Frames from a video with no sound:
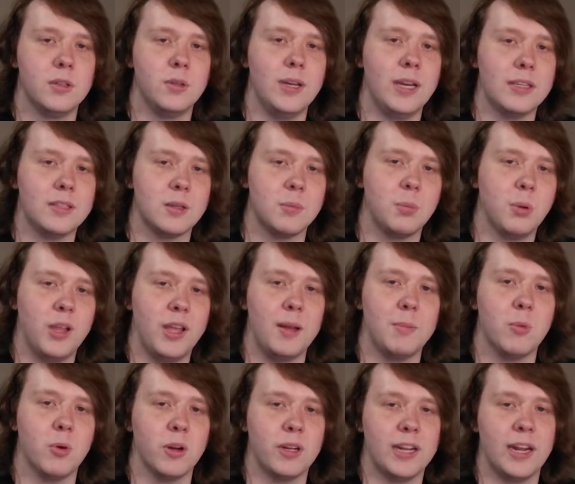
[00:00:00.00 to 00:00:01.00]
he has to play
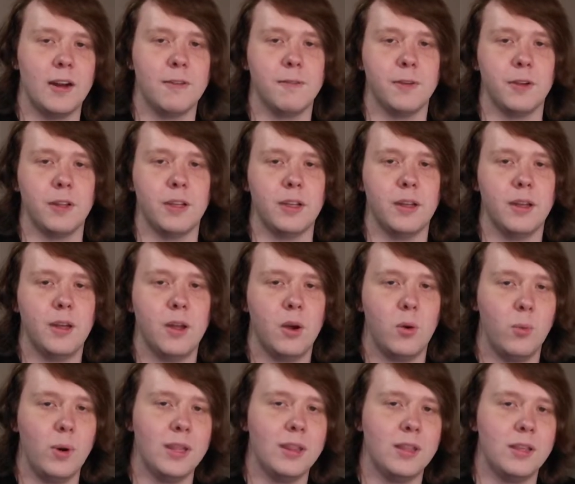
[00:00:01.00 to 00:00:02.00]
more carefully
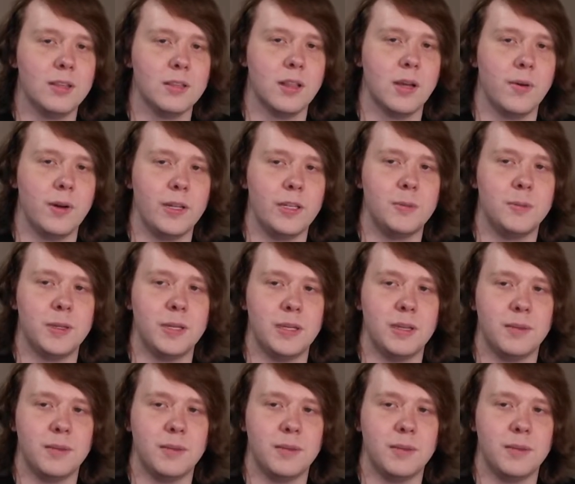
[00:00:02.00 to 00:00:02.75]
with his low HP.